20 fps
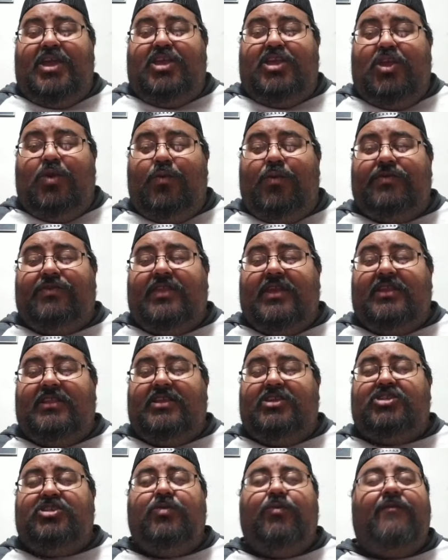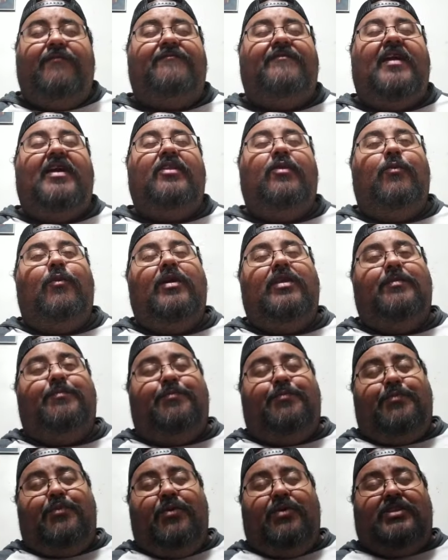you would think that she will find a way to
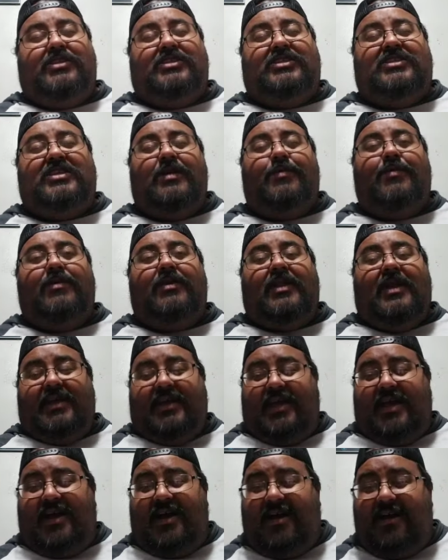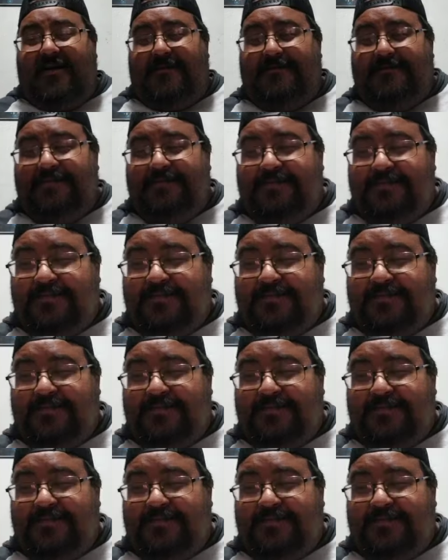put someone like um,